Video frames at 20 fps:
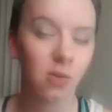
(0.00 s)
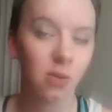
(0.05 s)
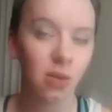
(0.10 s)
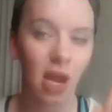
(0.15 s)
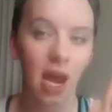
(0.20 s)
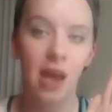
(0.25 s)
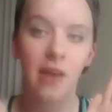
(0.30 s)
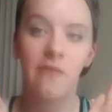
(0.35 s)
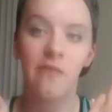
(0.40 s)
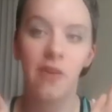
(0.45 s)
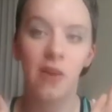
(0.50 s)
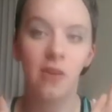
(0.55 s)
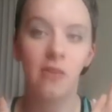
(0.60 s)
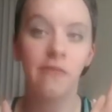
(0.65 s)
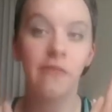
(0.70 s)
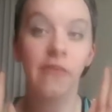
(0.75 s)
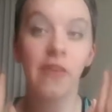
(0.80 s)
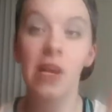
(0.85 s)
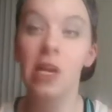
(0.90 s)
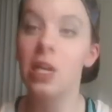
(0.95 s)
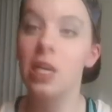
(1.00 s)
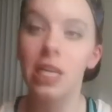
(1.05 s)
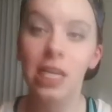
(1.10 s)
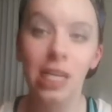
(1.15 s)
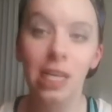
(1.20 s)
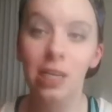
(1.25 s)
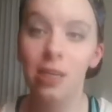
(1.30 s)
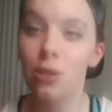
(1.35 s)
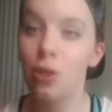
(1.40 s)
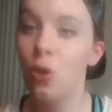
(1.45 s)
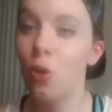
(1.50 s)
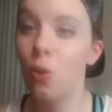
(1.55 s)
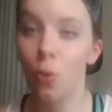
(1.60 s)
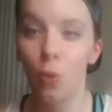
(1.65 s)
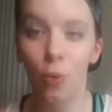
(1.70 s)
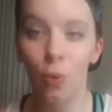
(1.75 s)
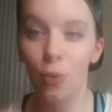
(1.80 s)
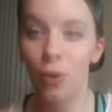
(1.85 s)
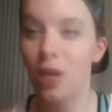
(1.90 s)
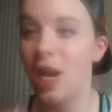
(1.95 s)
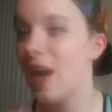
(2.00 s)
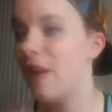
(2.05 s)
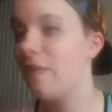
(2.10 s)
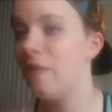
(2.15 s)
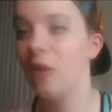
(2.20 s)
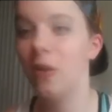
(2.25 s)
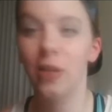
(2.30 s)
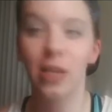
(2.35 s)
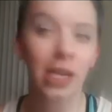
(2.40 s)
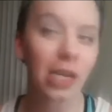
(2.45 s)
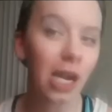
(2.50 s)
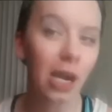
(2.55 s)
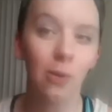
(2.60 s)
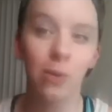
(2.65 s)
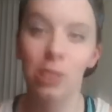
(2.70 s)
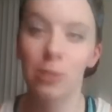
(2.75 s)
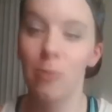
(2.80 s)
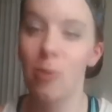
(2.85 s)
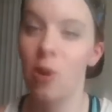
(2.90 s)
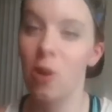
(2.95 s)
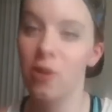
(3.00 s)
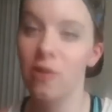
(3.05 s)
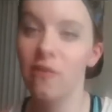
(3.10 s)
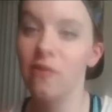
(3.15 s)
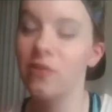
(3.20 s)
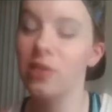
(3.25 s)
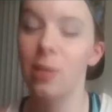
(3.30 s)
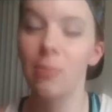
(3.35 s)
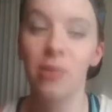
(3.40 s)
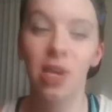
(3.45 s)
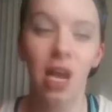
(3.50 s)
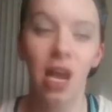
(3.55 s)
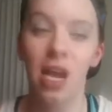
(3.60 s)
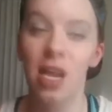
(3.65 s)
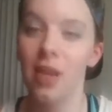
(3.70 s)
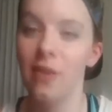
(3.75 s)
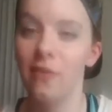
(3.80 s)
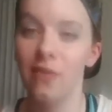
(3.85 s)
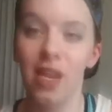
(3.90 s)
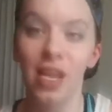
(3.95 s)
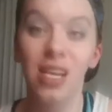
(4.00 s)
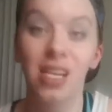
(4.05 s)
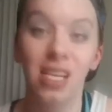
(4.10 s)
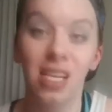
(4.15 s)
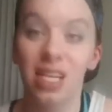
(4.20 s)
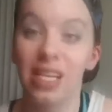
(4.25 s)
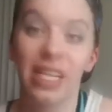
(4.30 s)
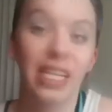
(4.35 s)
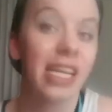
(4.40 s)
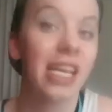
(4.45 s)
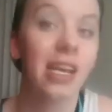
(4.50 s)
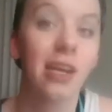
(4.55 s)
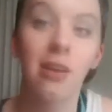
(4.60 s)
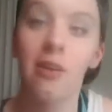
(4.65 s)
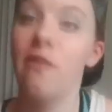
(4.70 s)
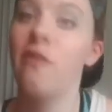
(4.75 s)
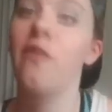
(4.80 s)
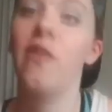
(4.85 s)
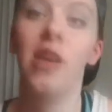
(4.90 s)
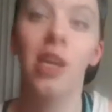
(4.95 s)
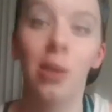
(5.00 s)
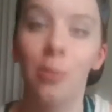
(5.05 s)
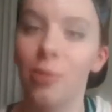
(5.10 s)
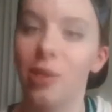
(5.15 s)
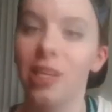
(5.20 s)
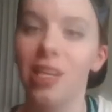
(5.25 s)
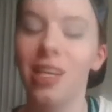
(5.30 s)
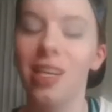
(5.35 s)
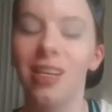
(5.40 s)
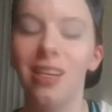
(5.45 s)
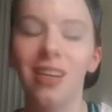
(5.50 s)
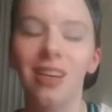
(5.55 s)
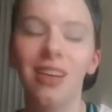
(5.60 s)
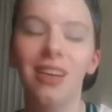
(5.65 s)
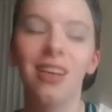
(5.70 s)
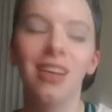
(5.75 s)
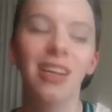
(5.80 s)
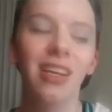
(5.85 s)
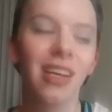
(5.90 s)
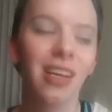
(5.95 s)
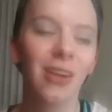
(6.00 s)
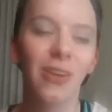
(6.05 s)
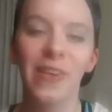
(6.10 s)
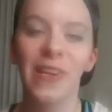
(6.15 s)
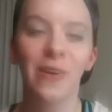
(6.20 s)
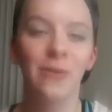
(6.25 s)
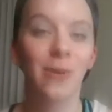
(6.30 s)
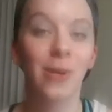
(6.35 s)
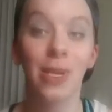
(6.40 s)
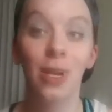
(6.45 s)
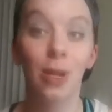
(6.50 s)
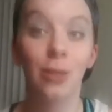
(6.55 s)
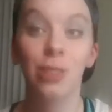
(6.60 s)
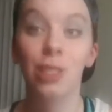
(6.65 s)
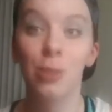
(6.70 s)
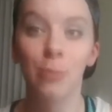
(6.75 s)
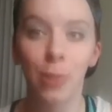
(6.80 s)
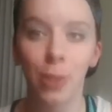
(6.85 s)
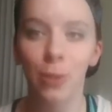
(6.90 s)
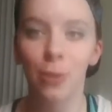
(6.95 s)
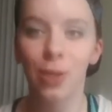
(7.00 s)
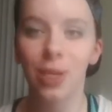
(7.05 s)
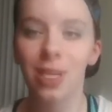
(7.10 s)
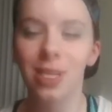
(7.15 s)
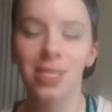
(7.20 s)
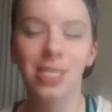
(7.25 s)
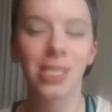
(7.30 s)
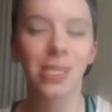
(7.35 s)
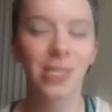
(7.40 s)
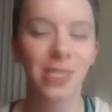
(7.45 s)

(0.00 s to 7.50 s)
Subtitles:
I felt very cool. I felt like I was part of some kind of like clique family, you know, that went unspoken. So